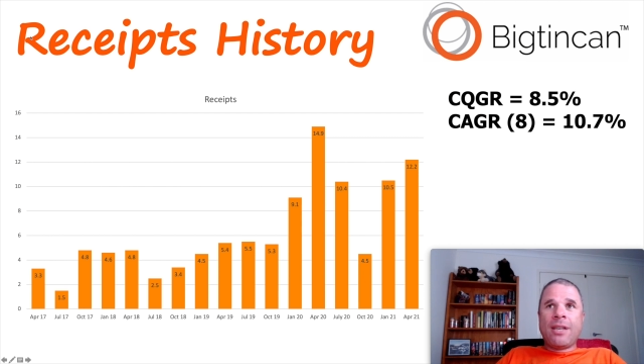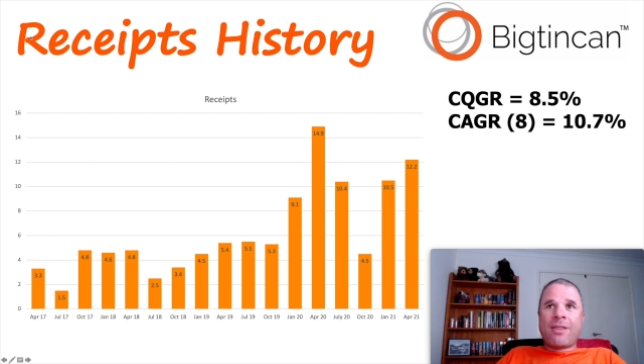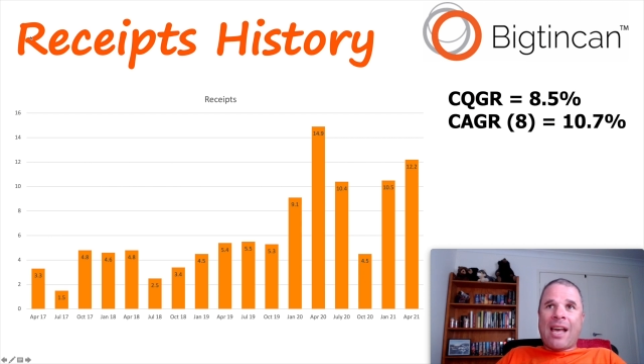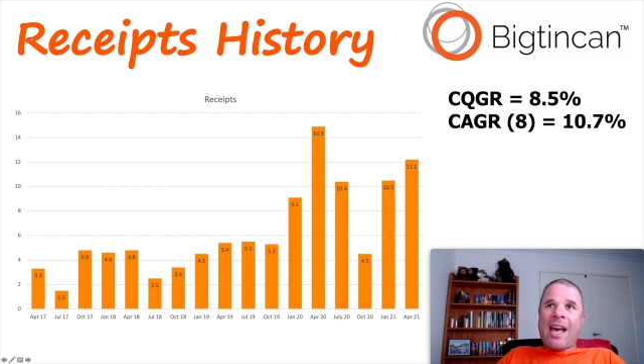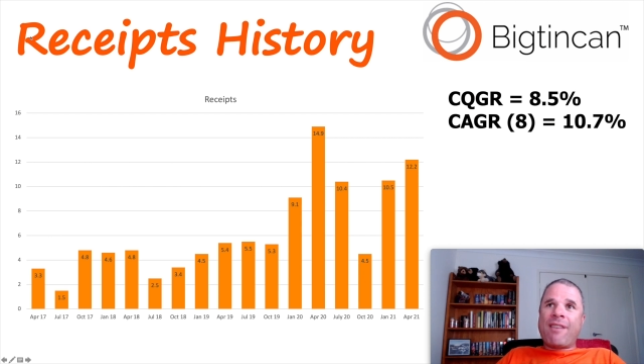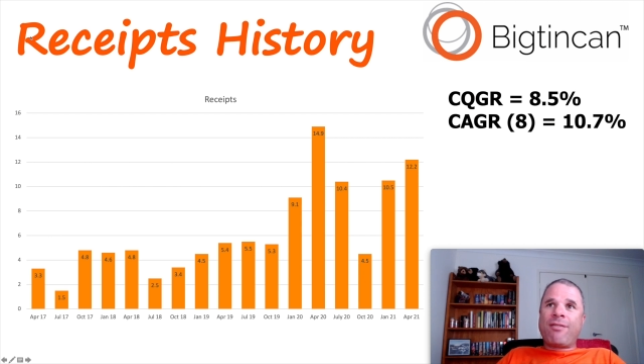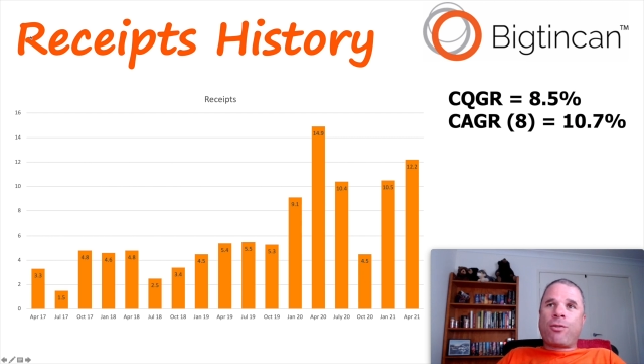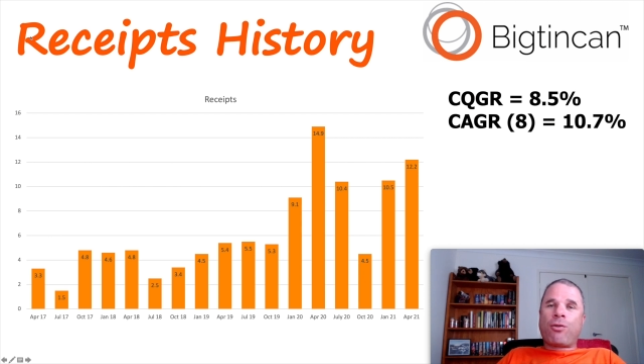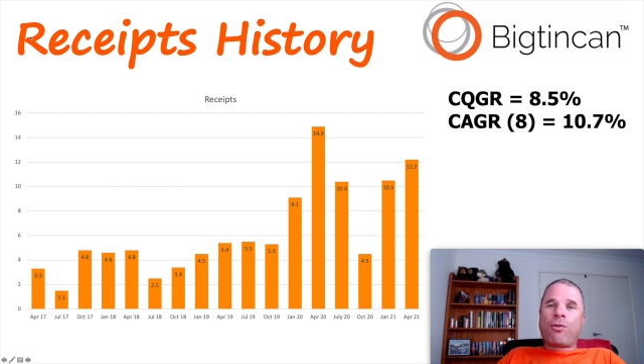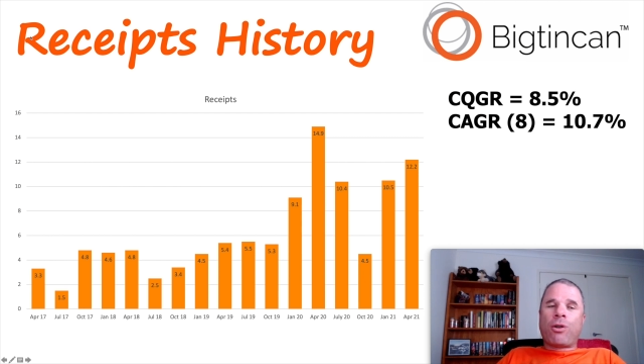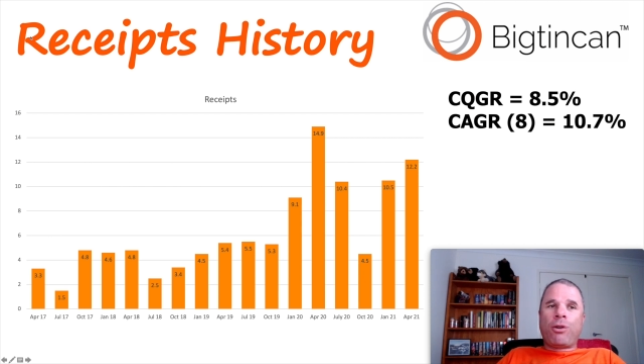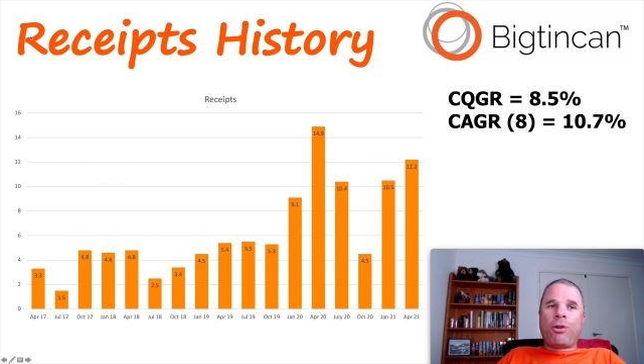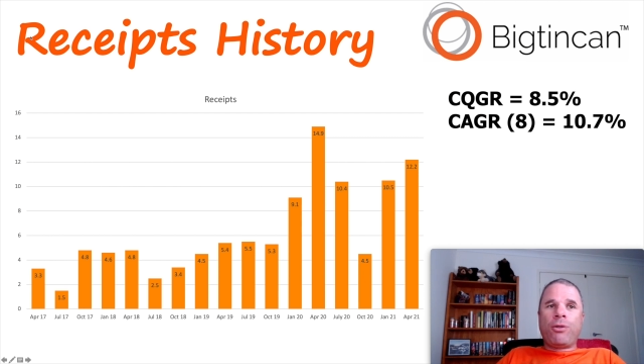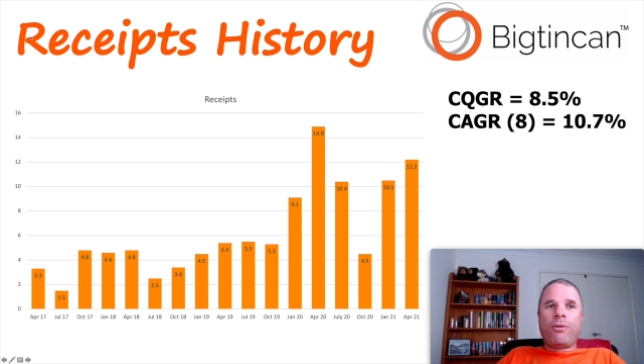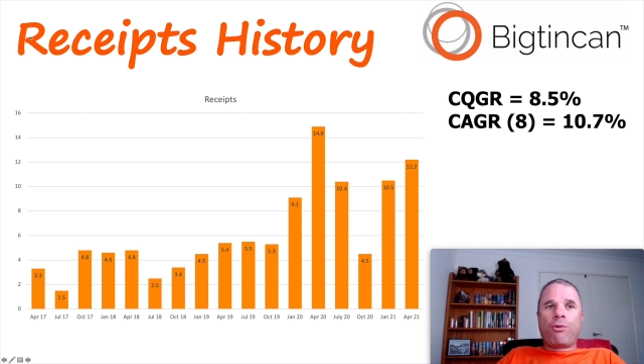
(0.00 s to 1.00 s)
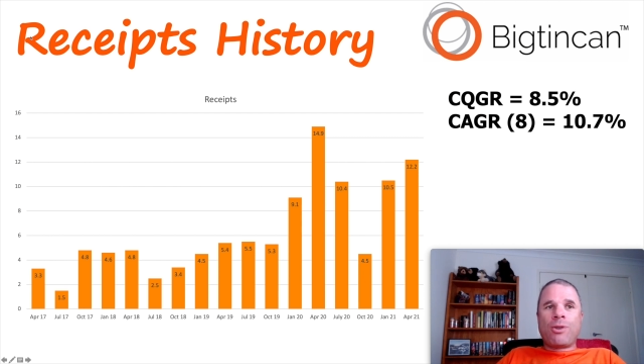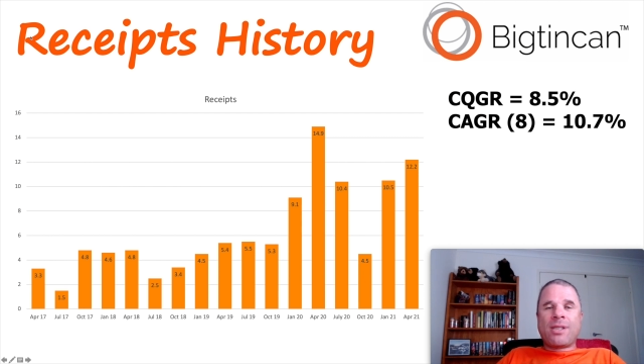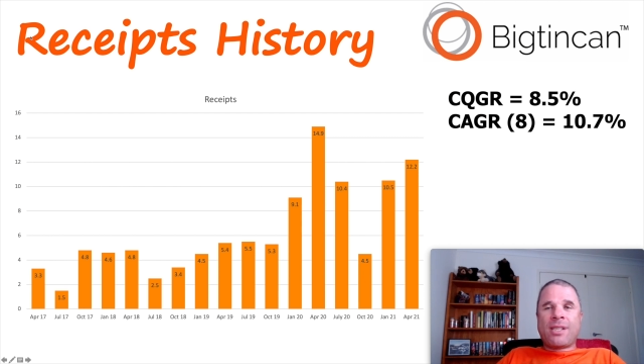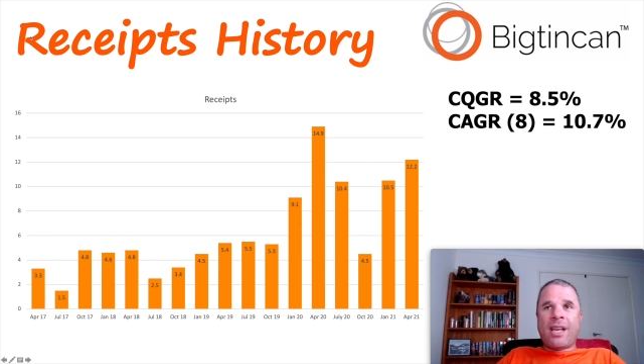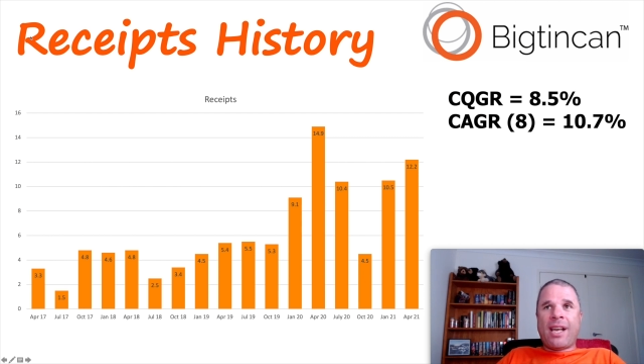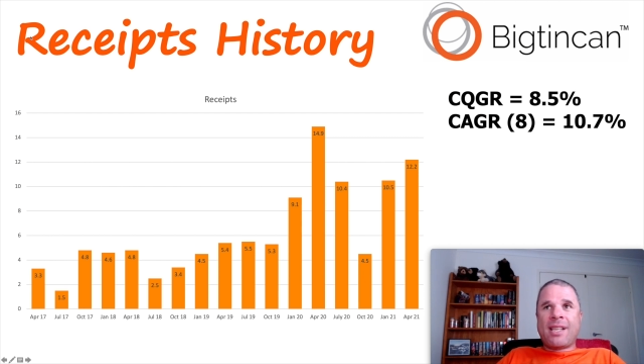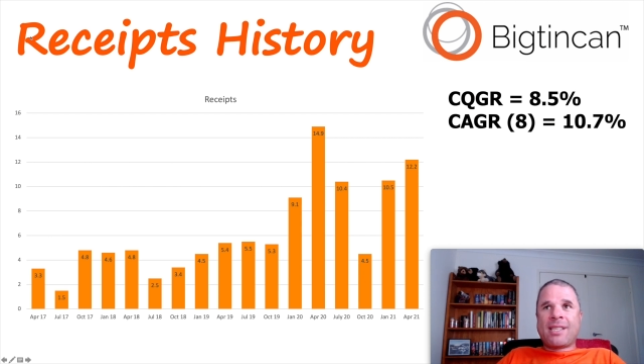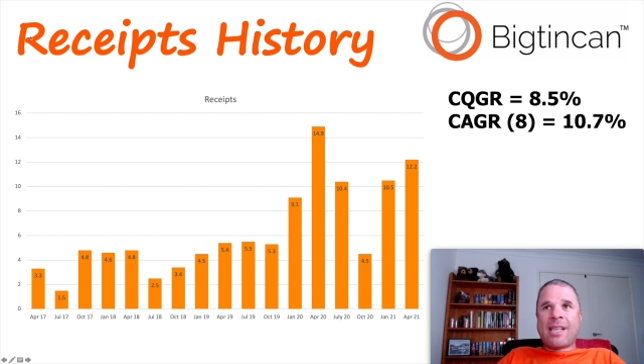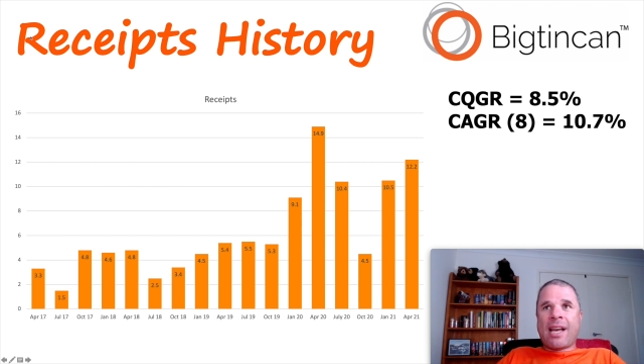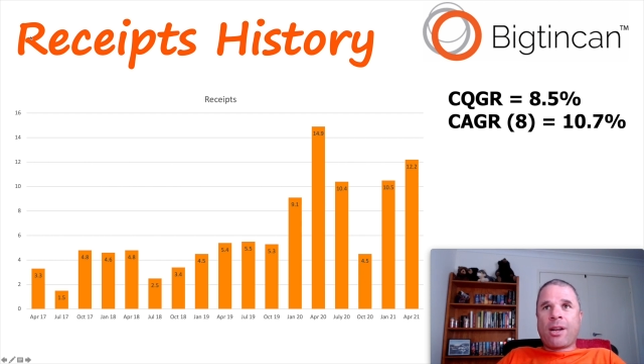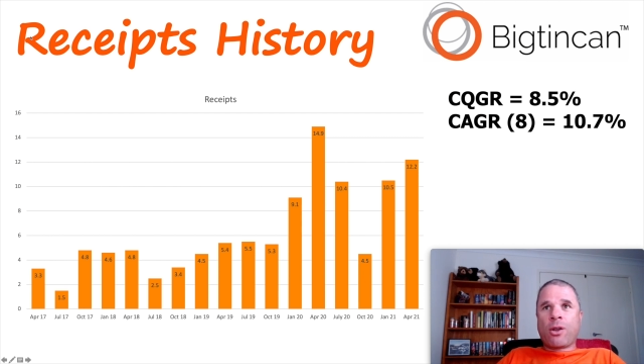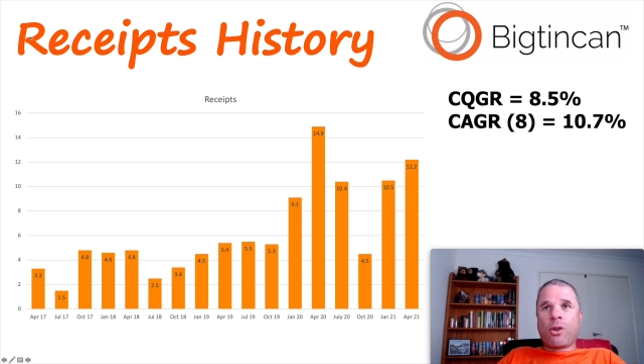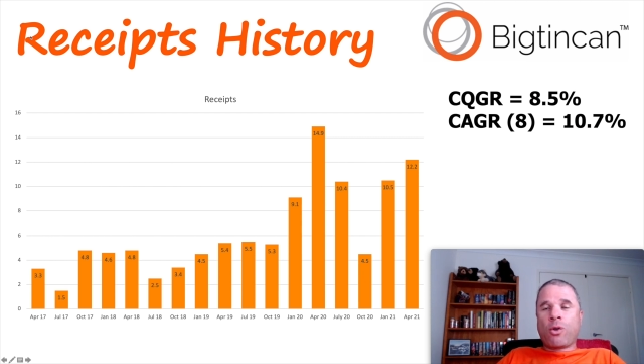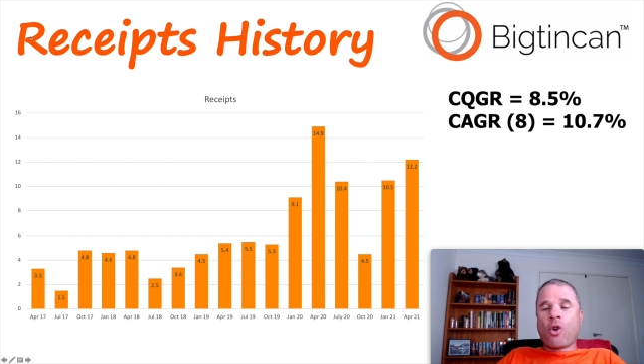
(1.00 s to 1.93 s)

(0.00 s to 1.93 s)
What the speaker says: they have grown receipts at a